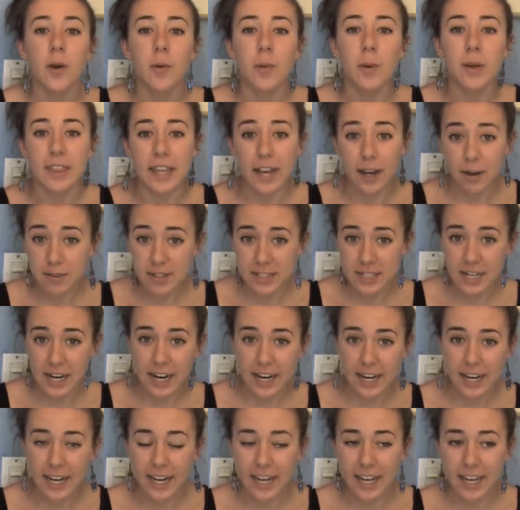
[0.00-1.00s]
without
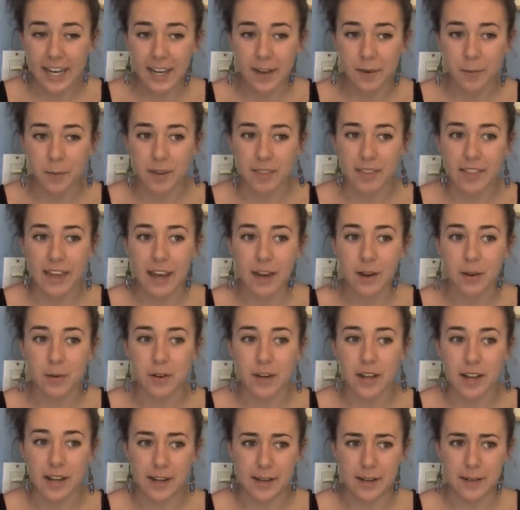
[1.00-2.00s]
dyeing it,
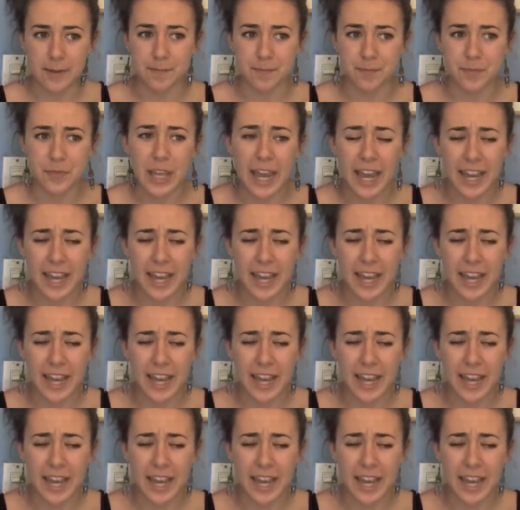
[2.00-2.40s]
without um,